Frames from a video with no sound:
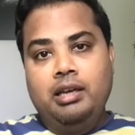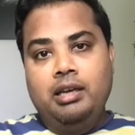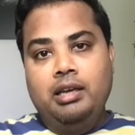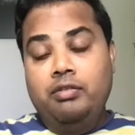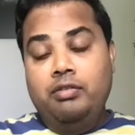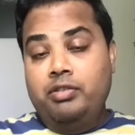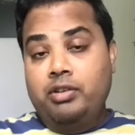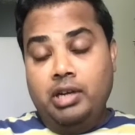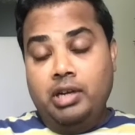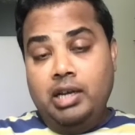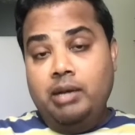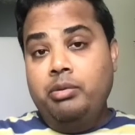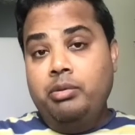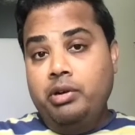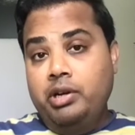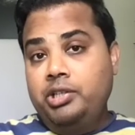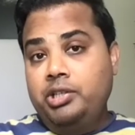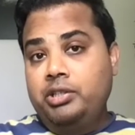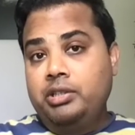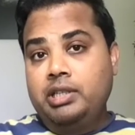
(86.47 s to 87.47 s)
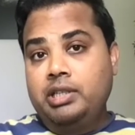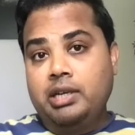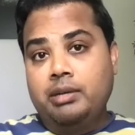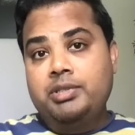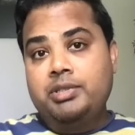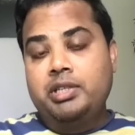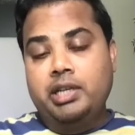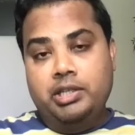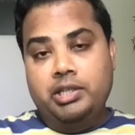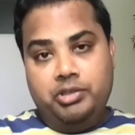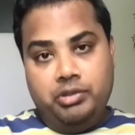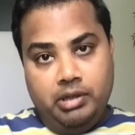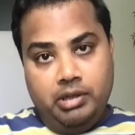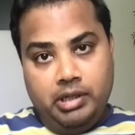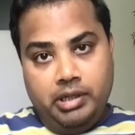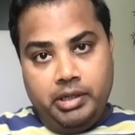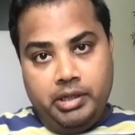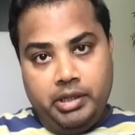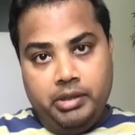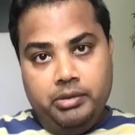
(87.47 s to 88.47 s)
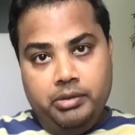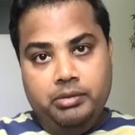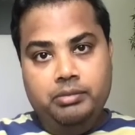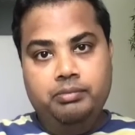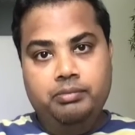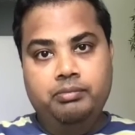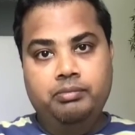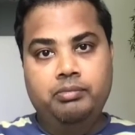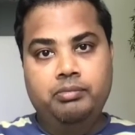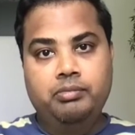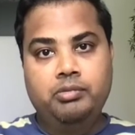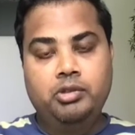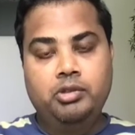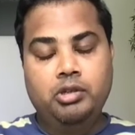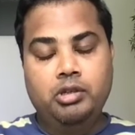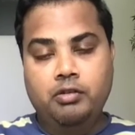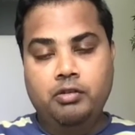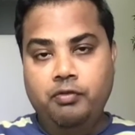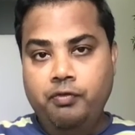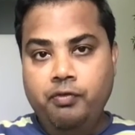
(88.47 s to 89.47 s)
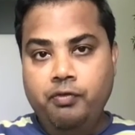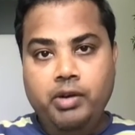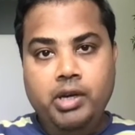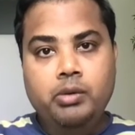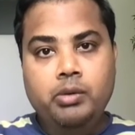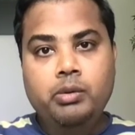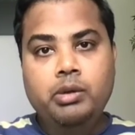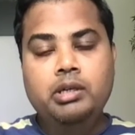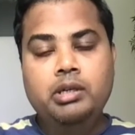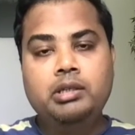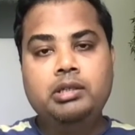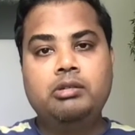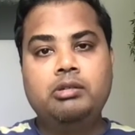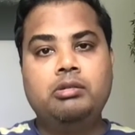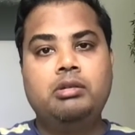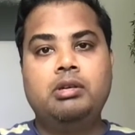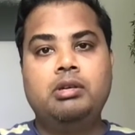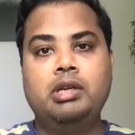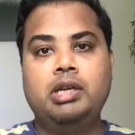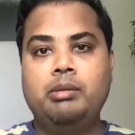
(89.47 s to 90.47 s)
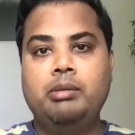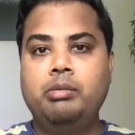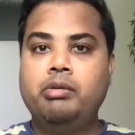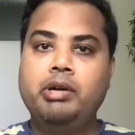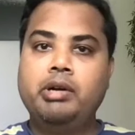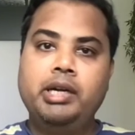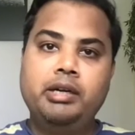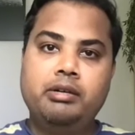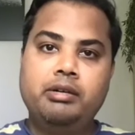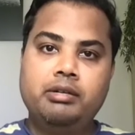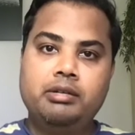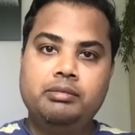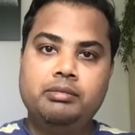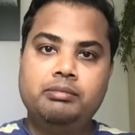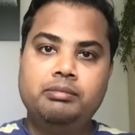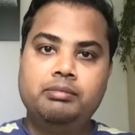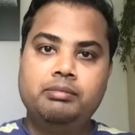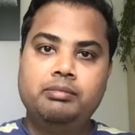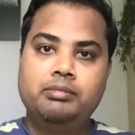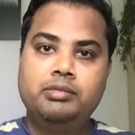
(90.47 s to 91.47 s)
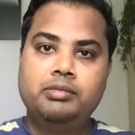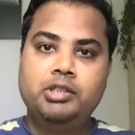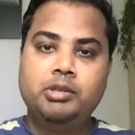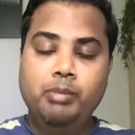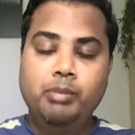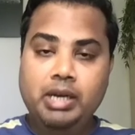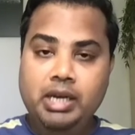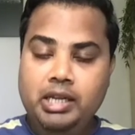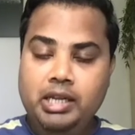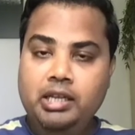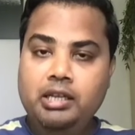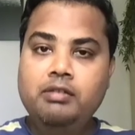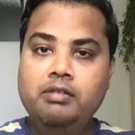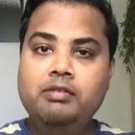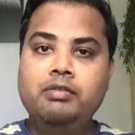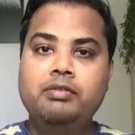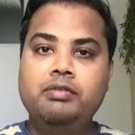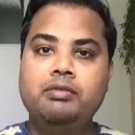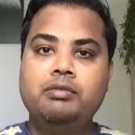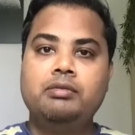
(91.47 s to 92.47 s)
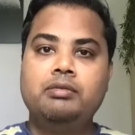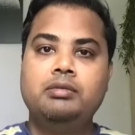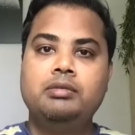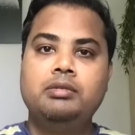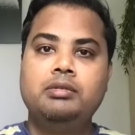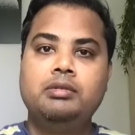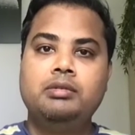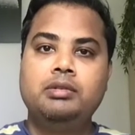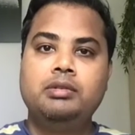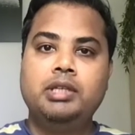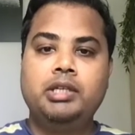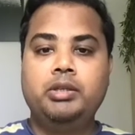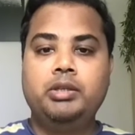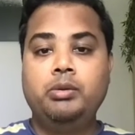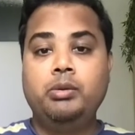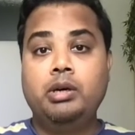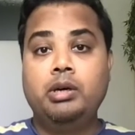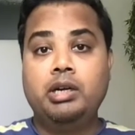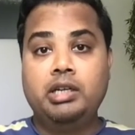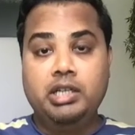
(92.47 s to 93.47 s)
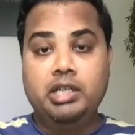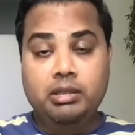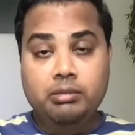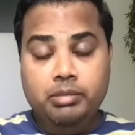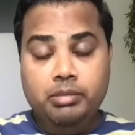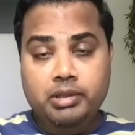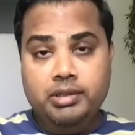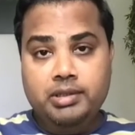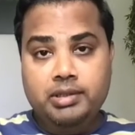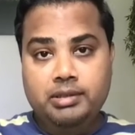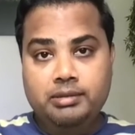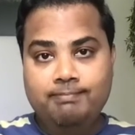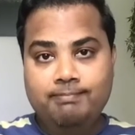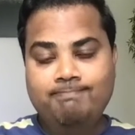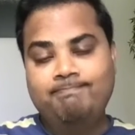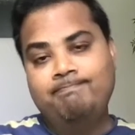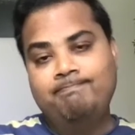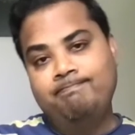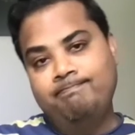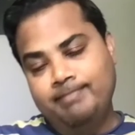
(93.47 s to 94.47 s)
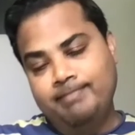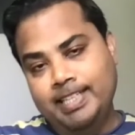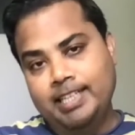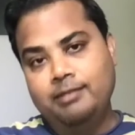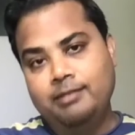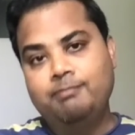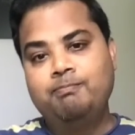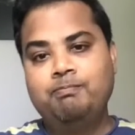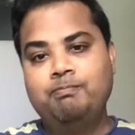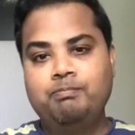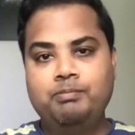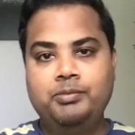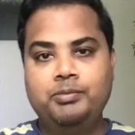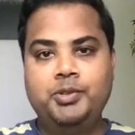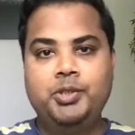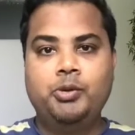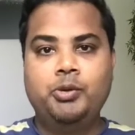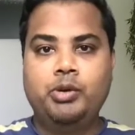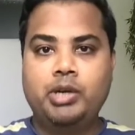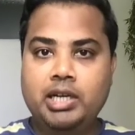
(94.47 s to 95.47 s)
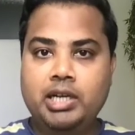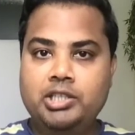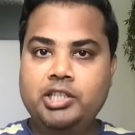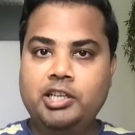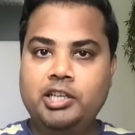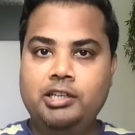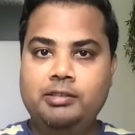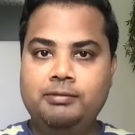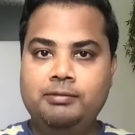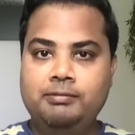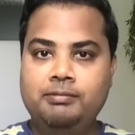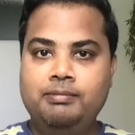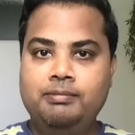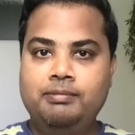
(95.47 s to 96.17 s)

If collaboration comes naturally to you, you're a fluid collaborator. You believe that you are a team person, then you're Agile.